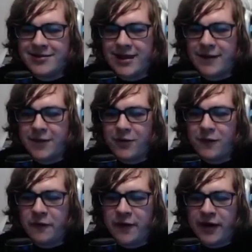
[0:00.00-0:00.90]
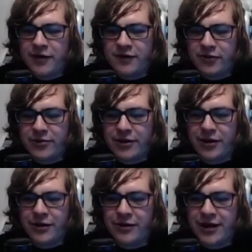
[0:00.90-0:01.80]
If you fail this room at
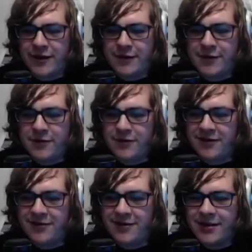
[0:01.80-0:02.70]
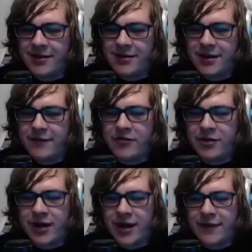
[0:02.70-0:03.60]
all, like if you
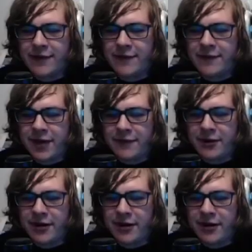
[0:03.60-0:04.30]
fall off one of